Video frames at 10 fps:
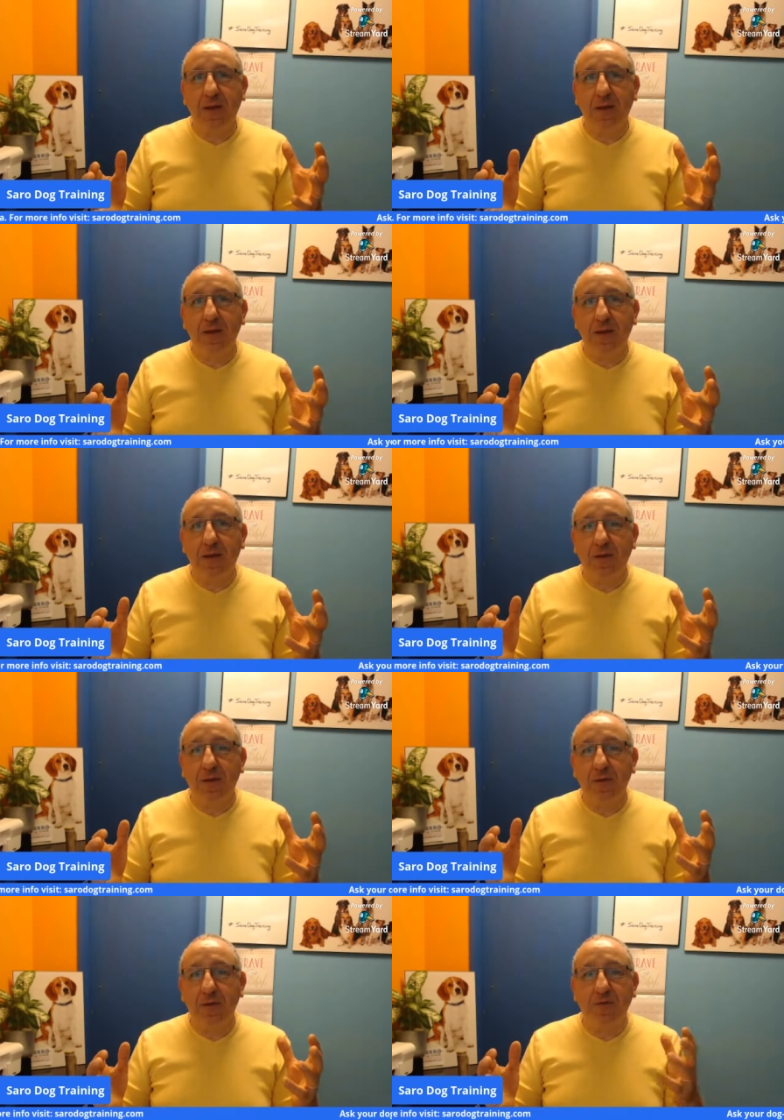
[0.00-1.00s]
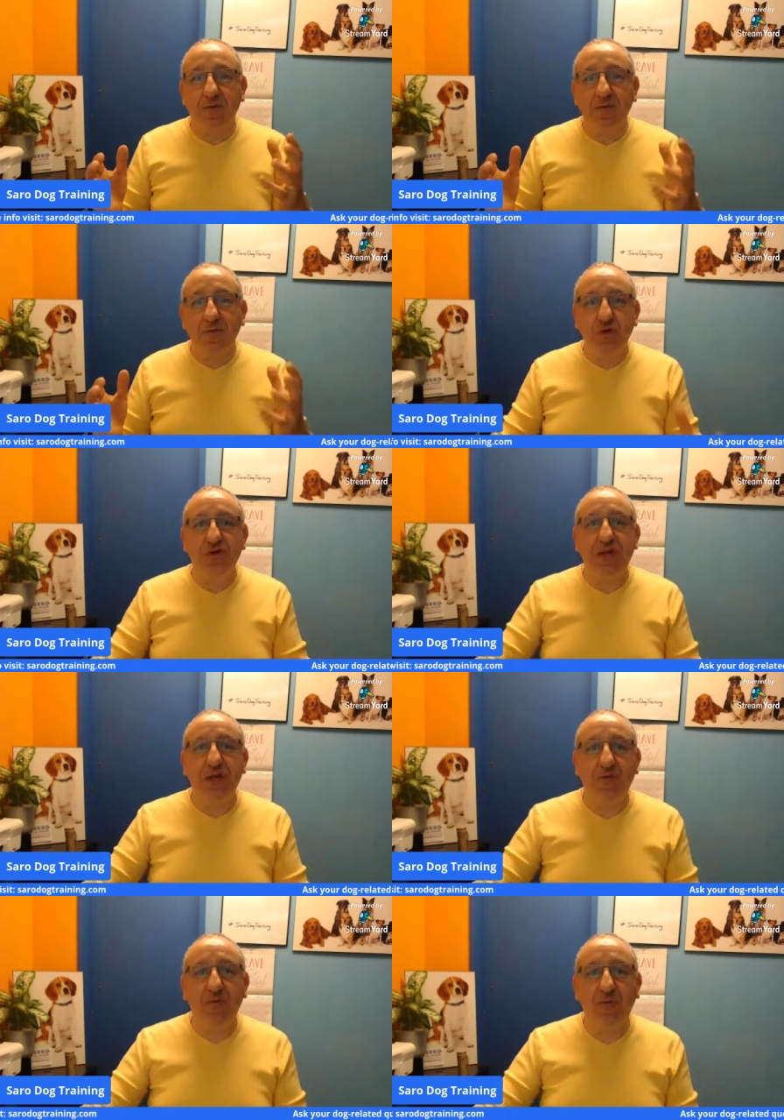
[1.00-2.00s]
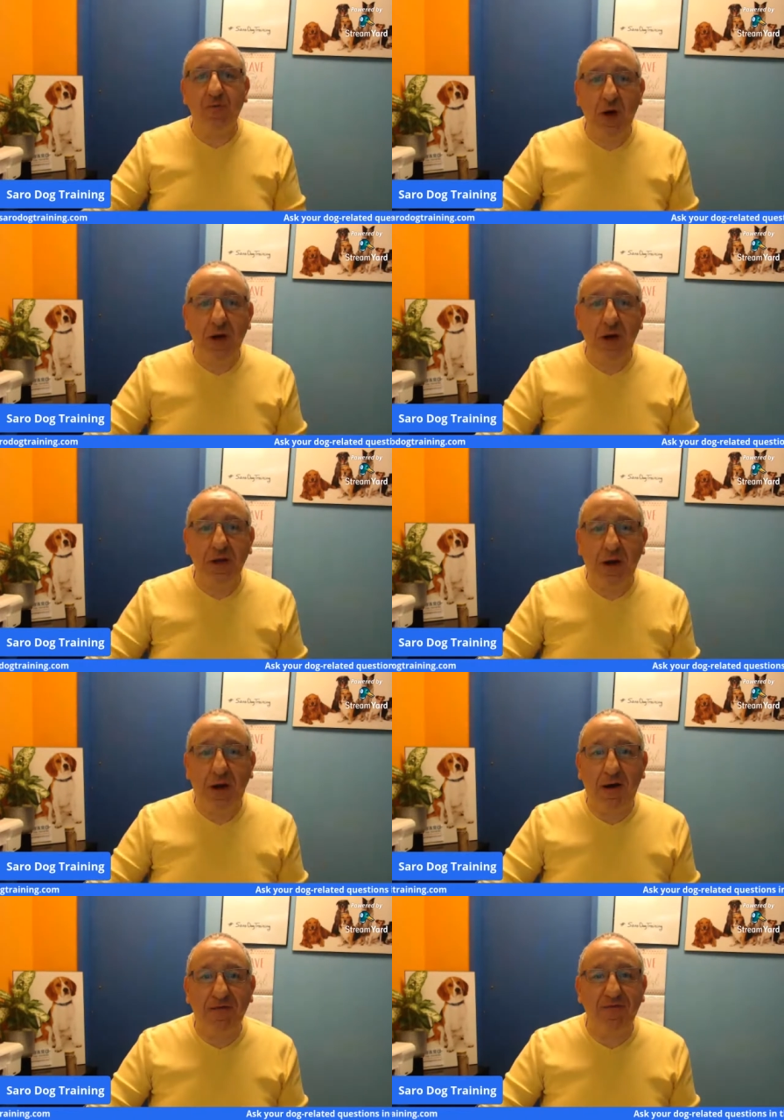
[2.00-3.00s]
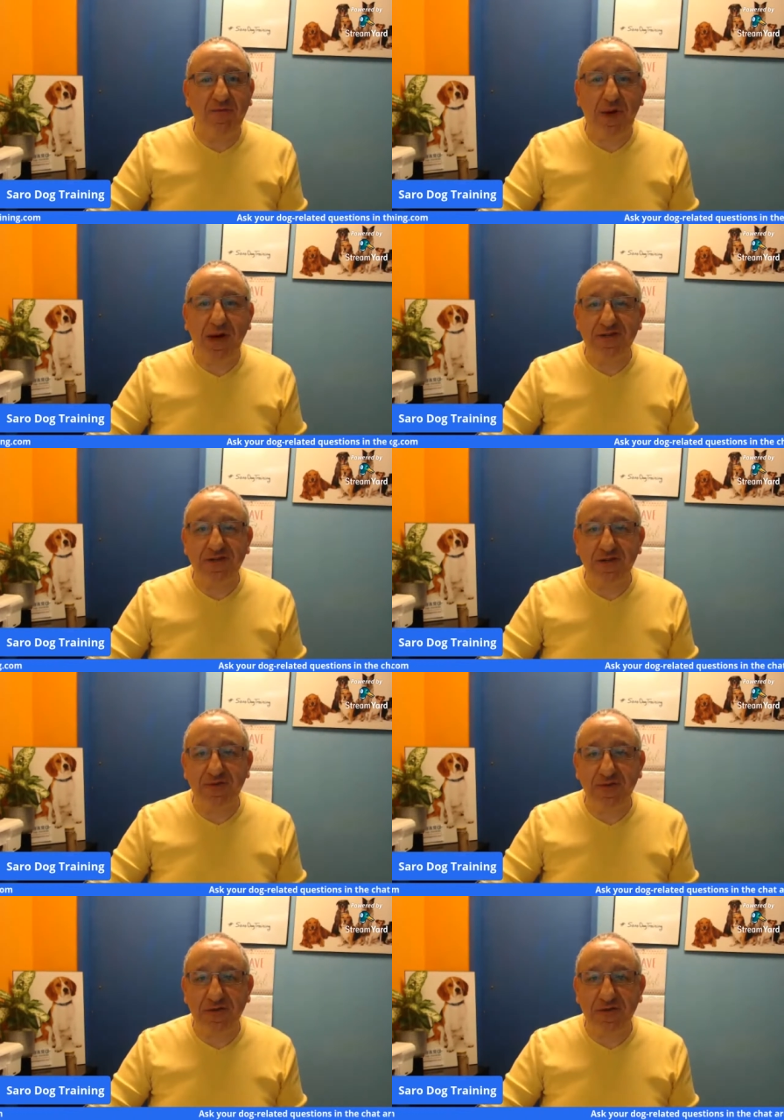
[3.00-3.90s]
using one of my services, I, I, at